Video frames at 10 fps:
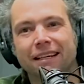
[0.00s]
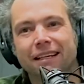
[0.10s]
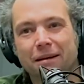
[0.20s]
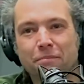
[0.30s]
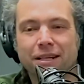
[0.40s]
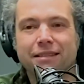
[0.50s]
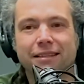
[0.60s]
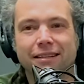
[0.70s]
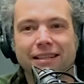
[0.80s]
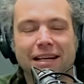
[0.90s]
But
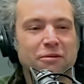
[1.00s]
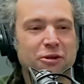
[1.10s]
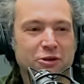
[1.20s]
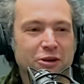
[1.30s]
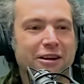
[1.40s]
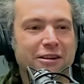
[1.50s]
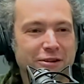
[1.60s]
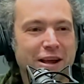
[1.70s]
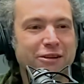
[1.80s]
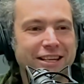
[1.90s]
I'm not sure if
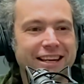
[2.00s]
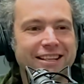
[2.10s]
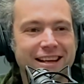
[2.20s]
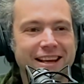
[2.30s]
every kid has